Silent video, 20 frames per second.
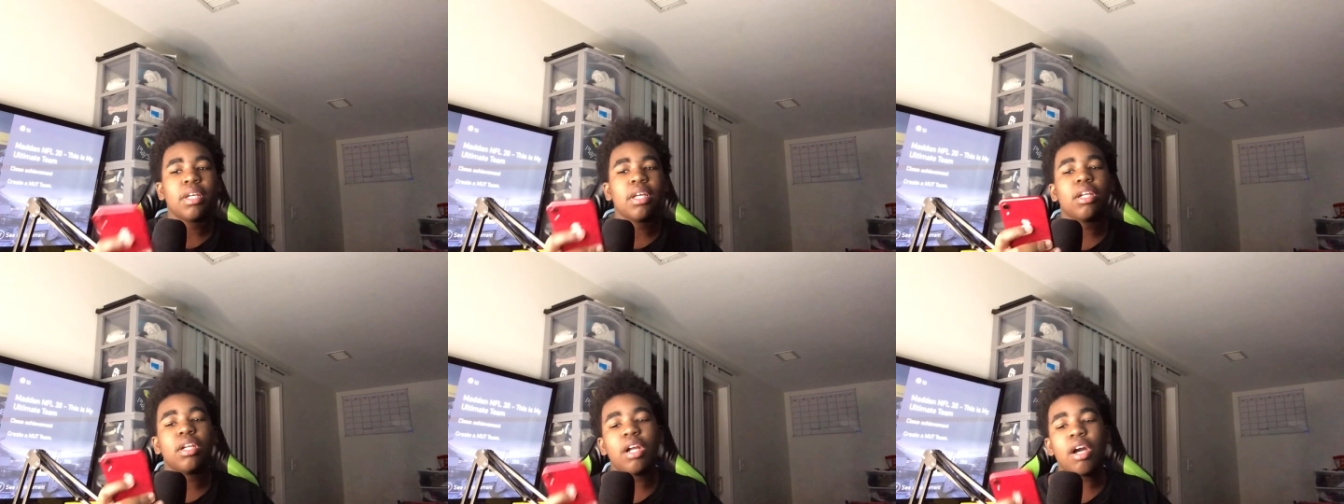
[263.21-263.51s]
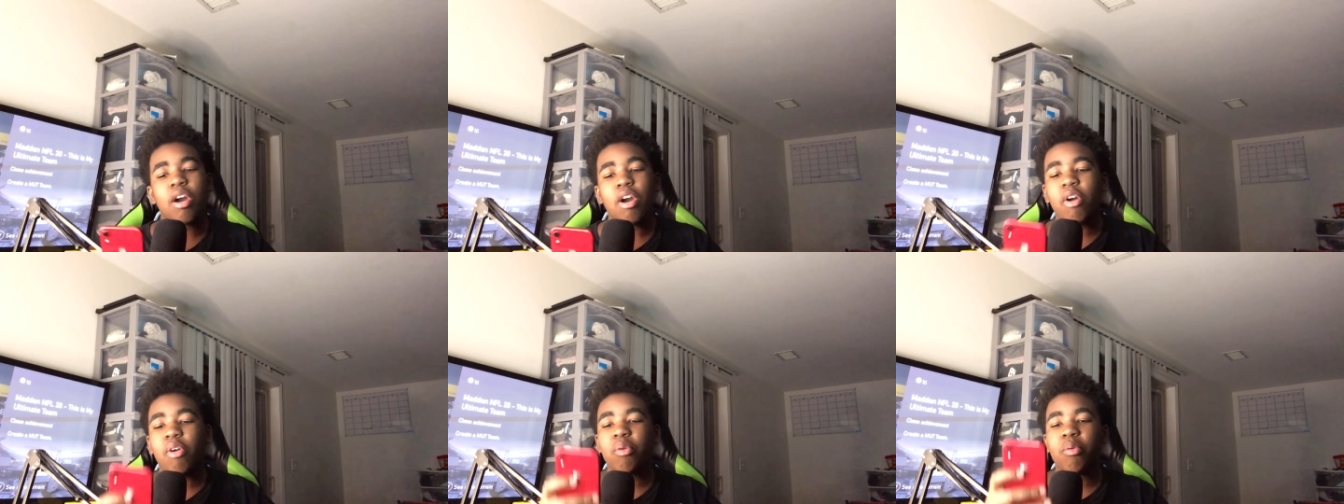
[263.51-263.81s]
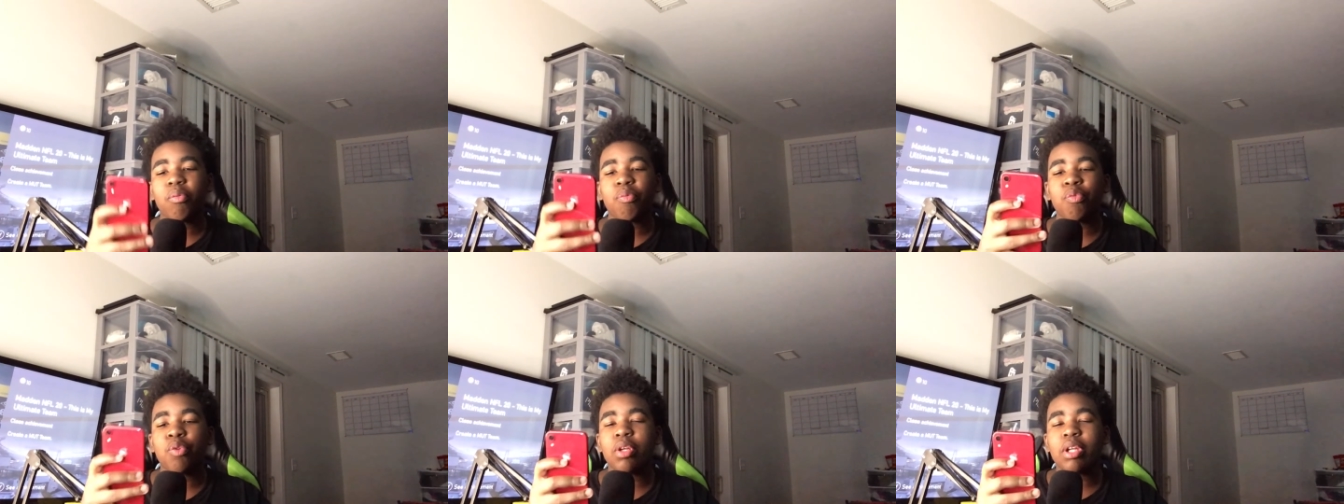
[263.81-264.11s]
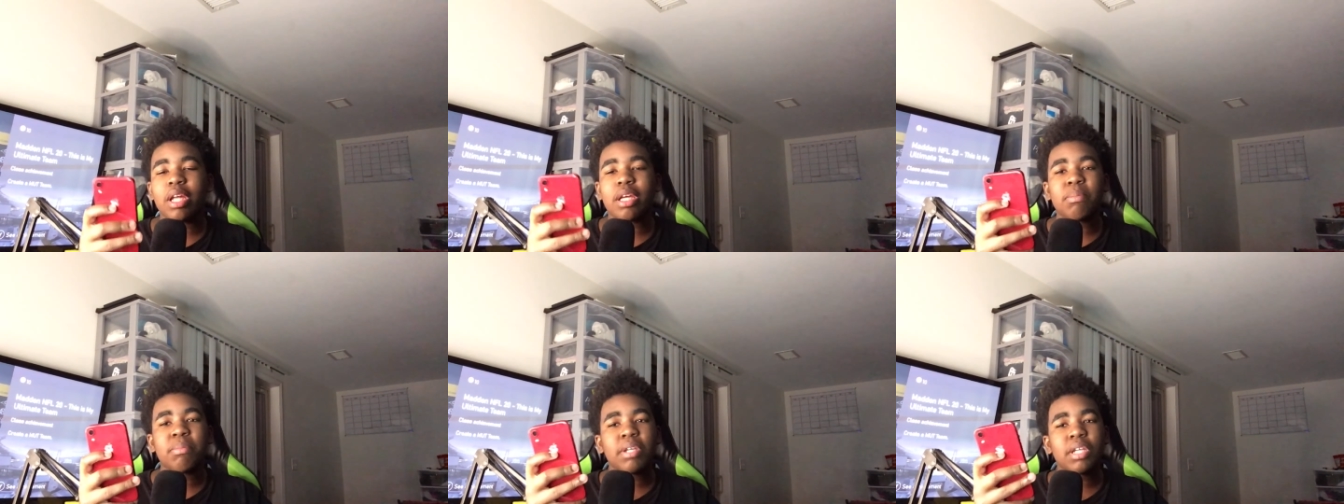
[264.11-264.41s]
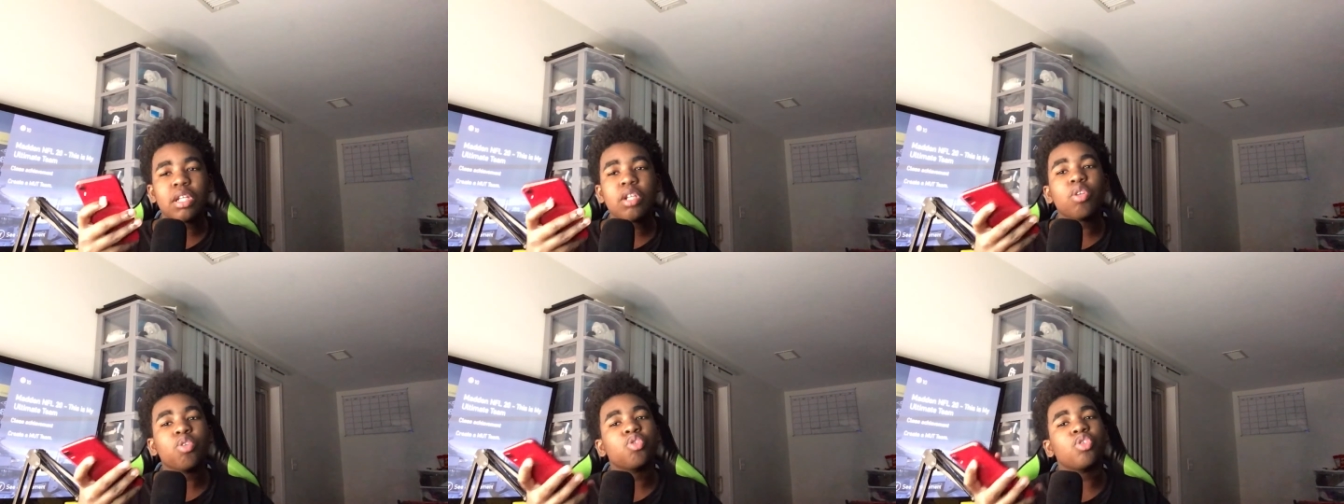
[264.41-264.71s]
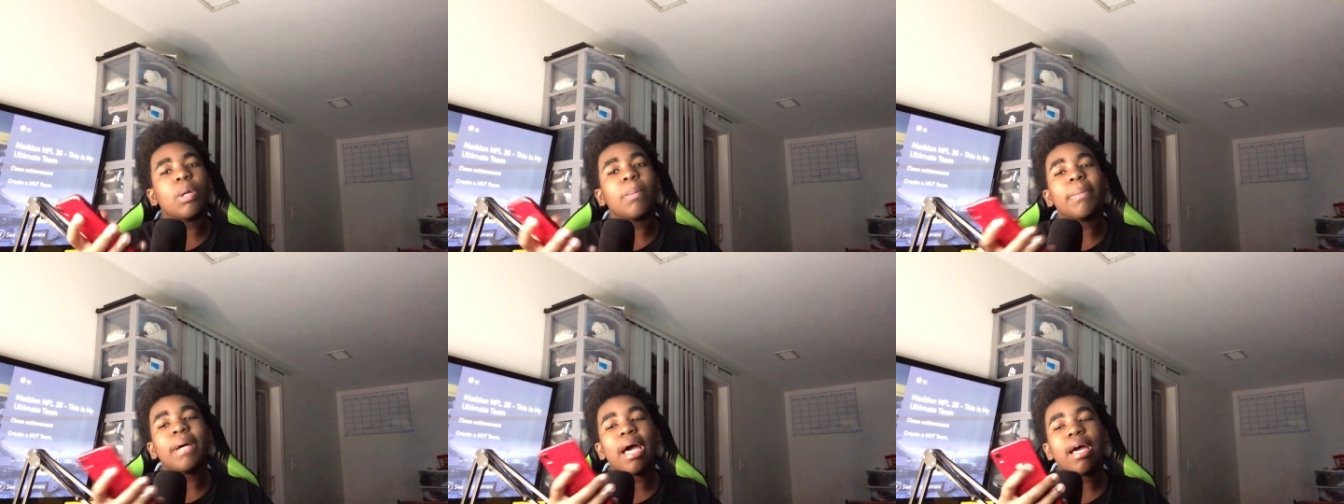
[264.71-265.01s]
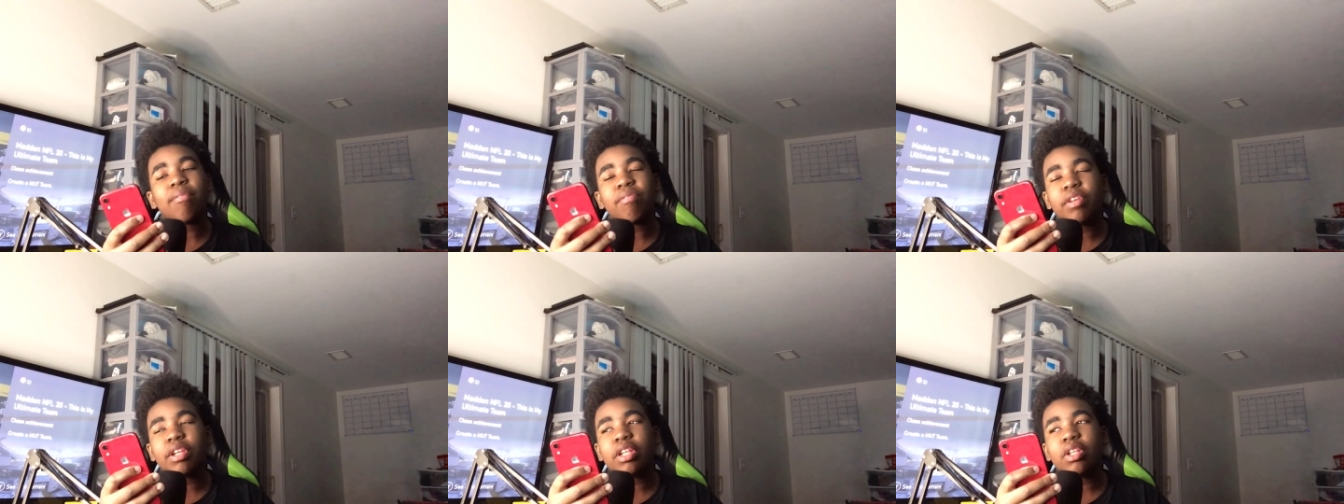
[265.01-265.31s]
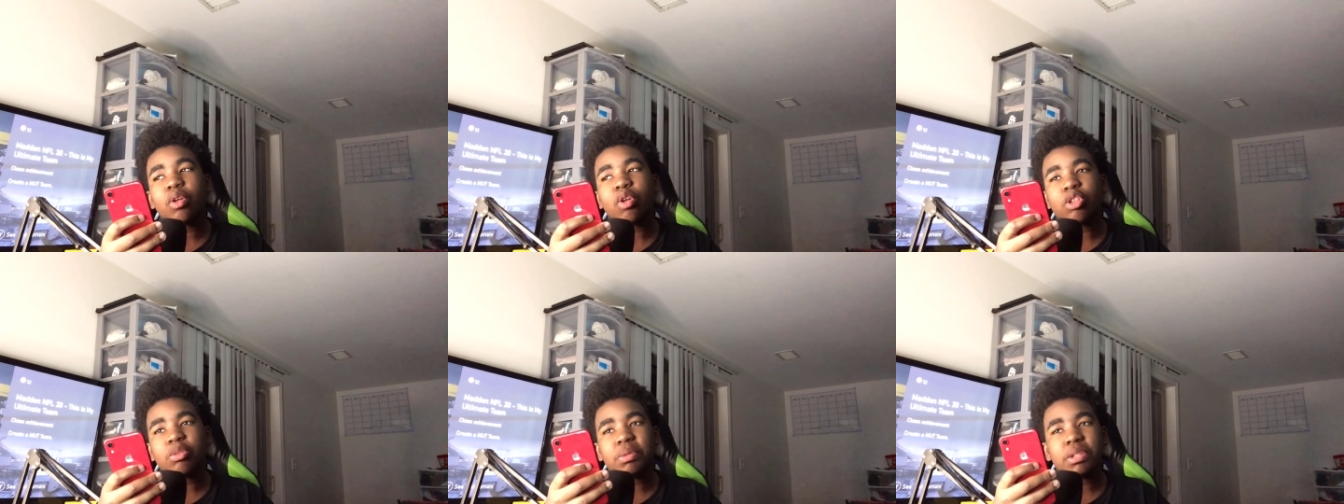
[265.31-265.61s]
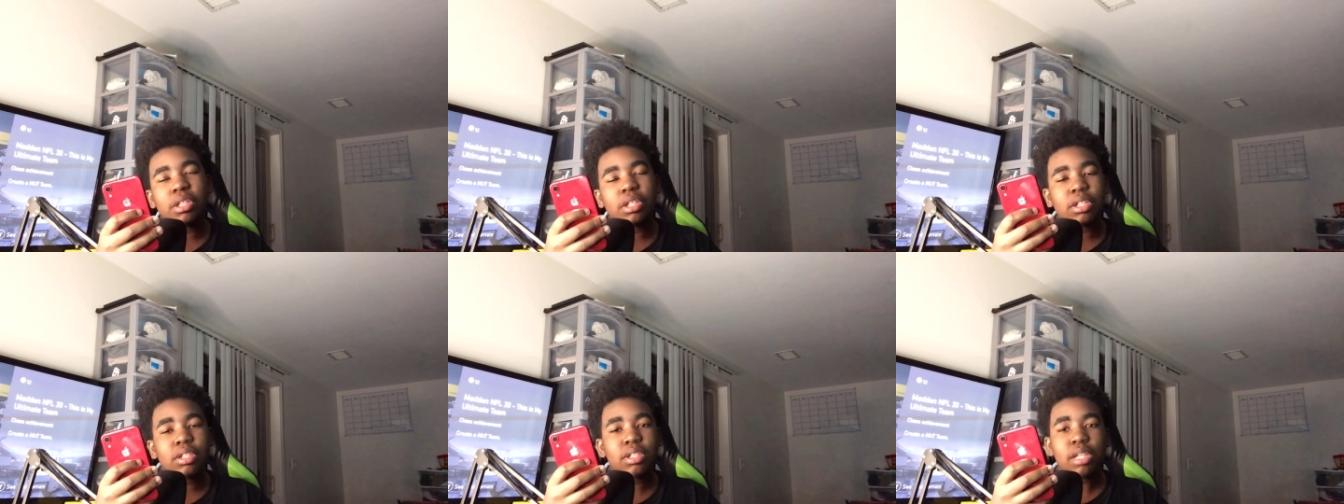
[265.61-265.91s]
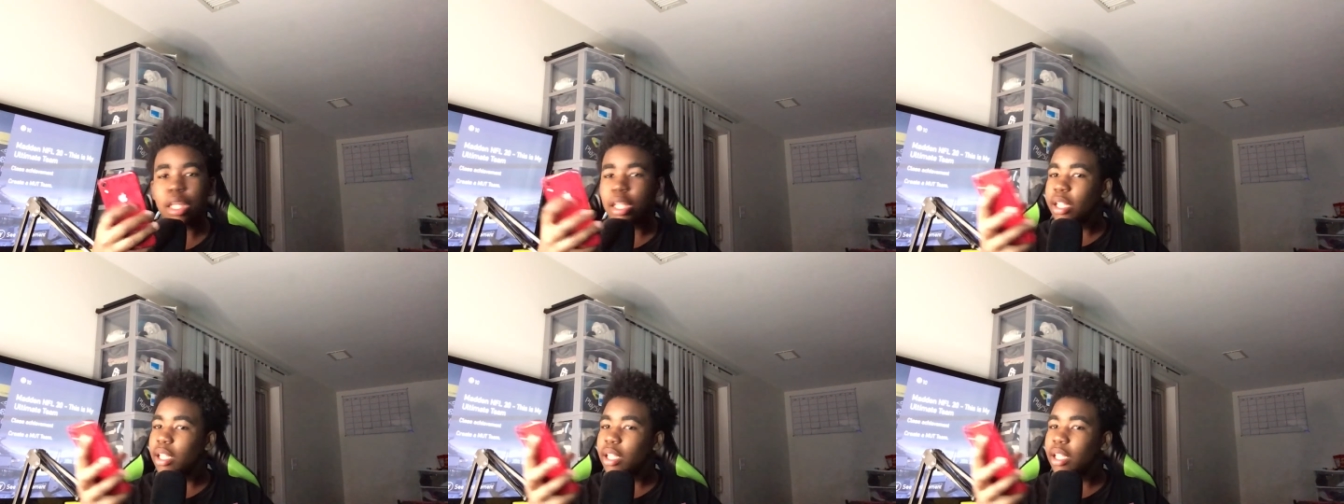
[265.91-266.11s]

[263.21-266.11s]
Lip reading: And I don't feel like making no drum pad videos because